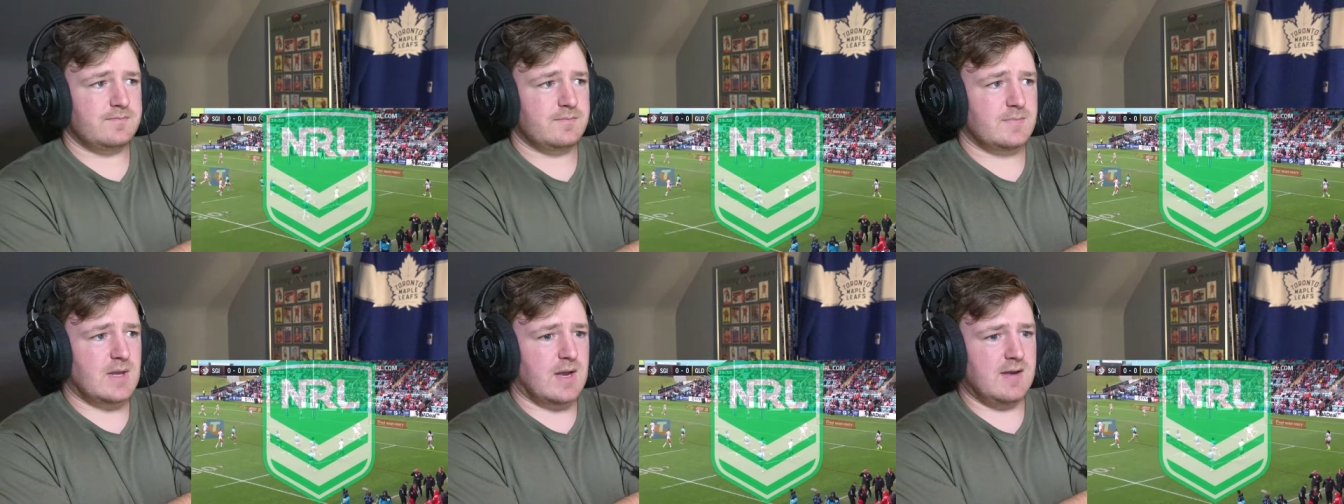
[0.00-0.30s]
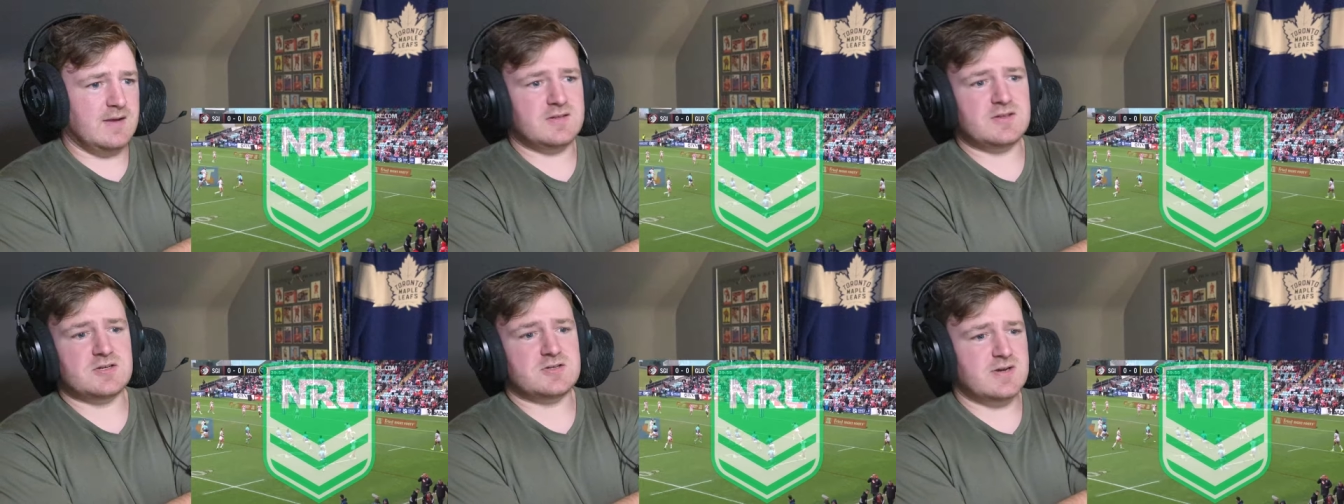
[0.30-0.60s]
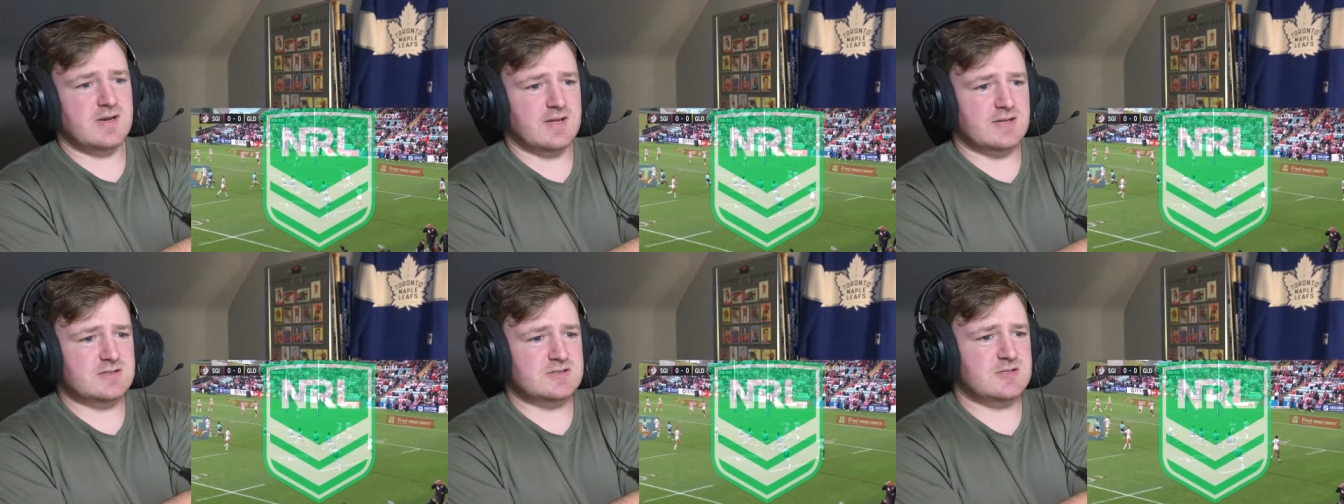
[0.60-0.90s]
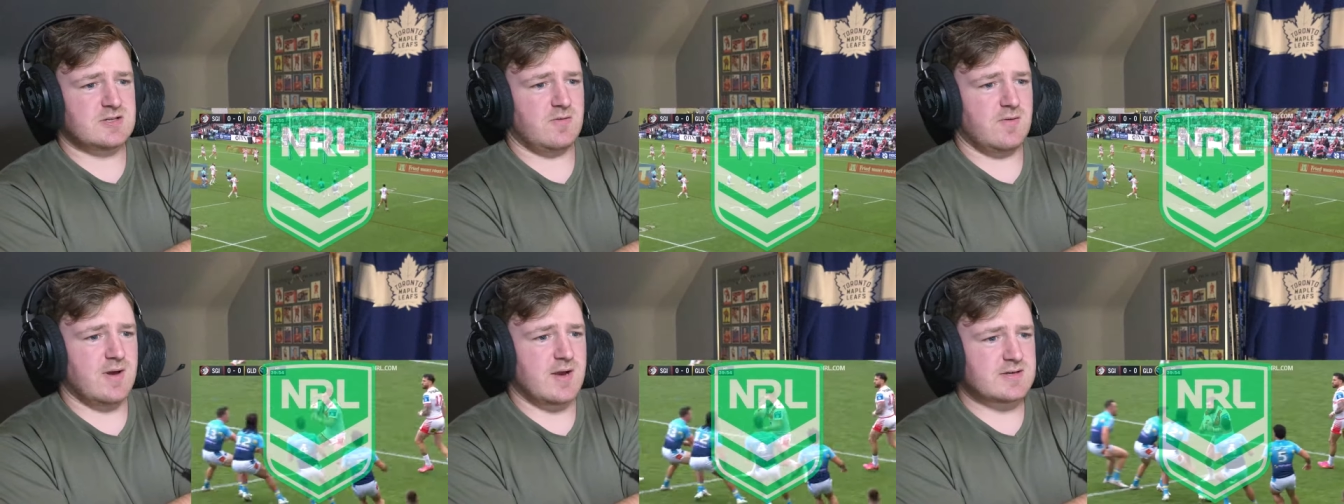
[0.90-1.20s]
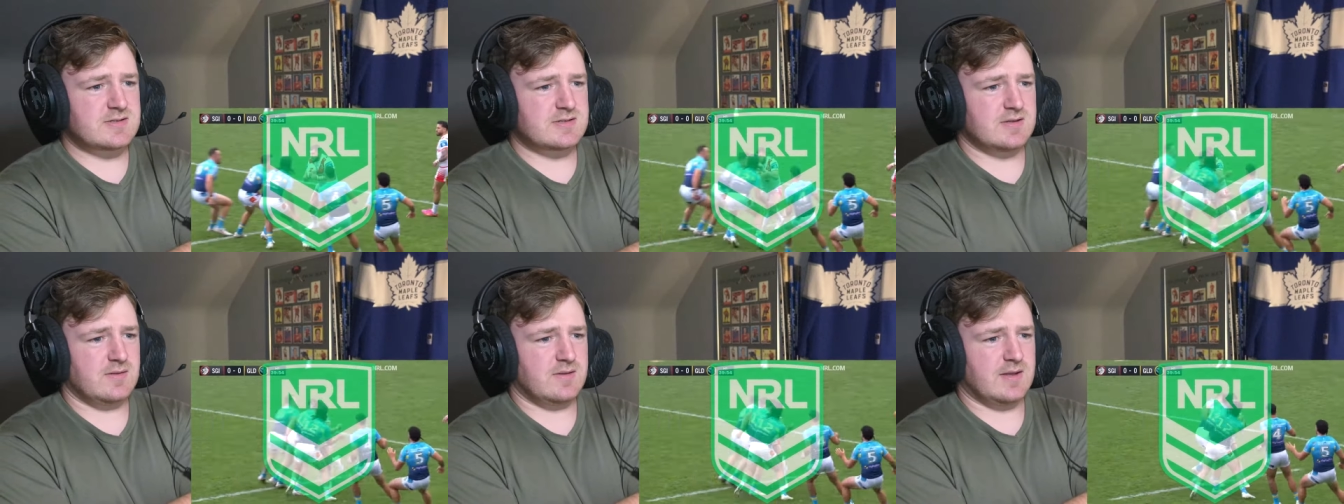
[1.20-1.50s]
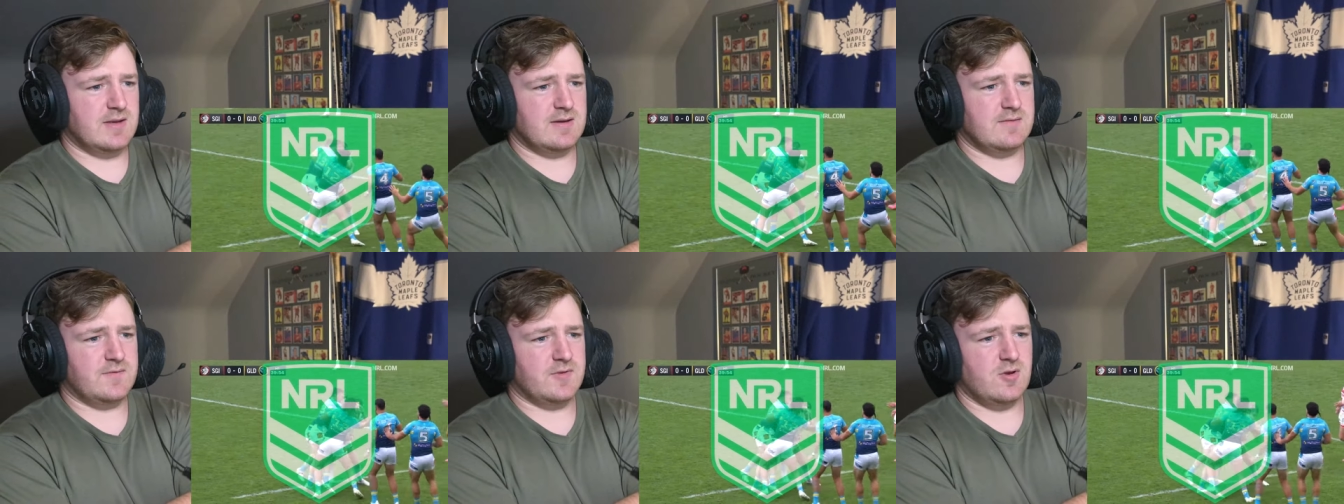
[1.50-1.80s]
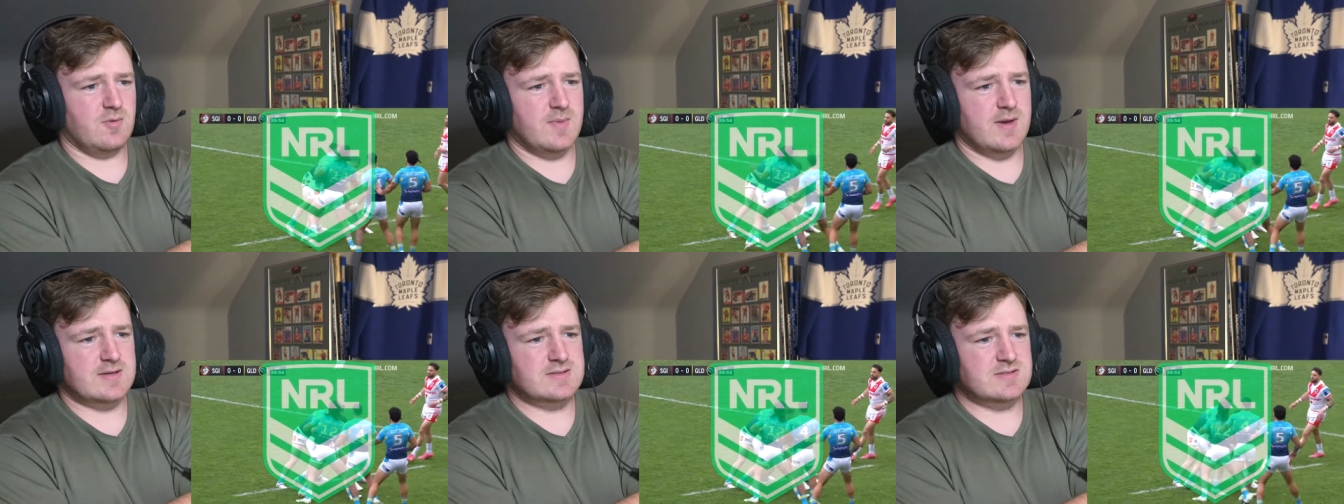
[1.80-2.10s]
time. I like the Dragons too, actually. They have
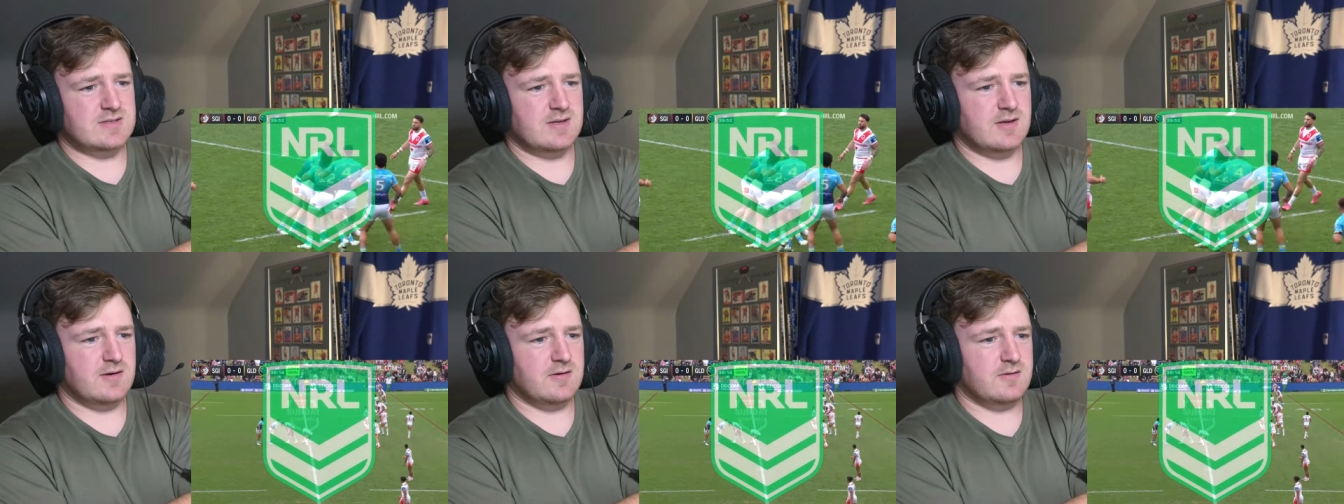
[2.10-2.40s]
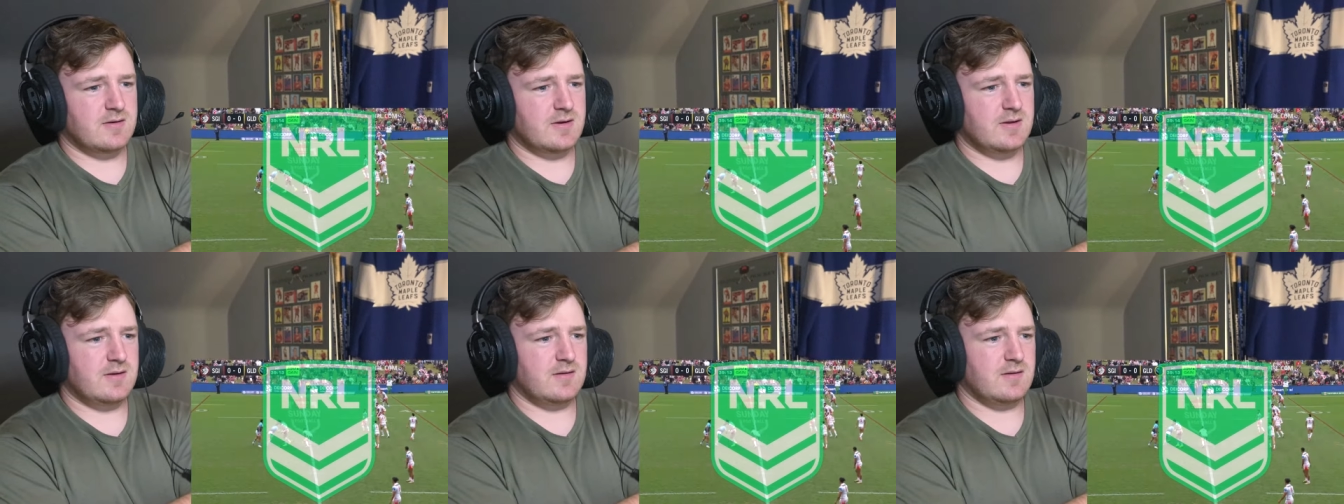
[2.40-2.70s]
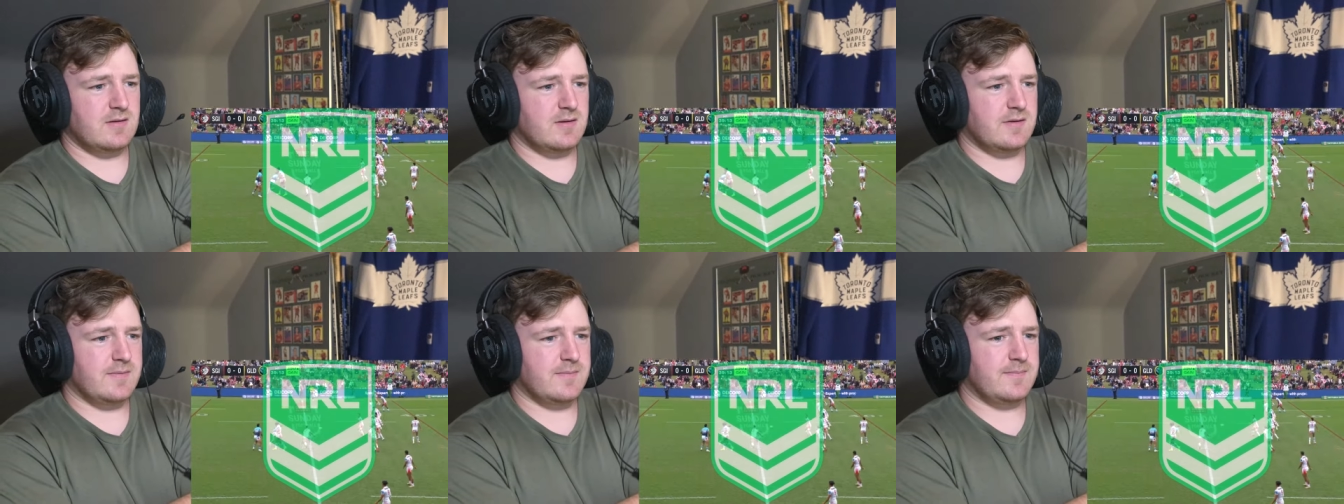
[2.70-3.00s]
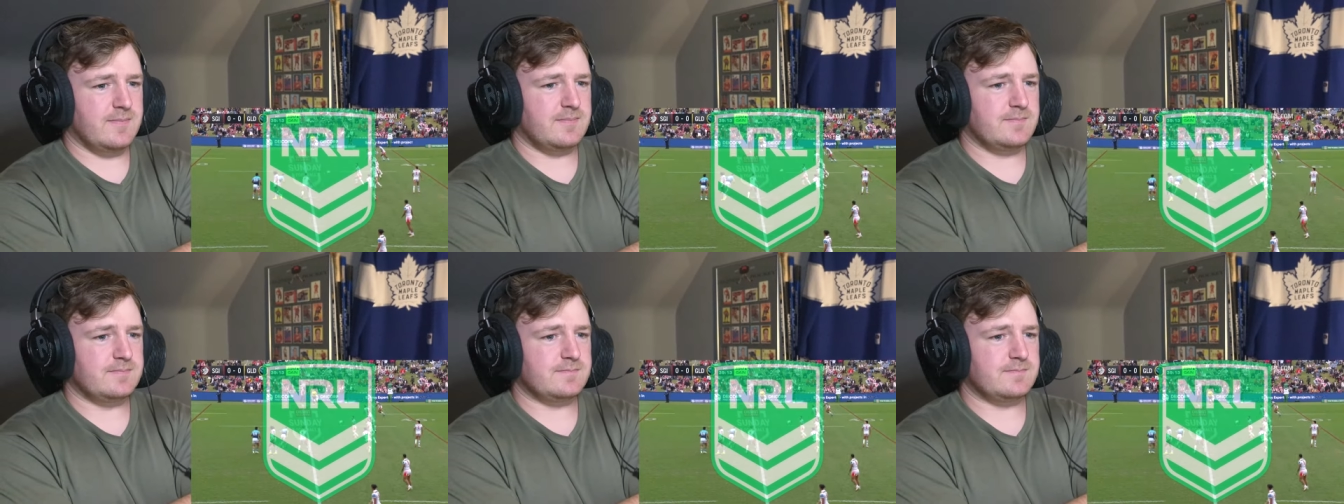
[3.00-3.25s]
Lomax and Hunt, right? Yeah.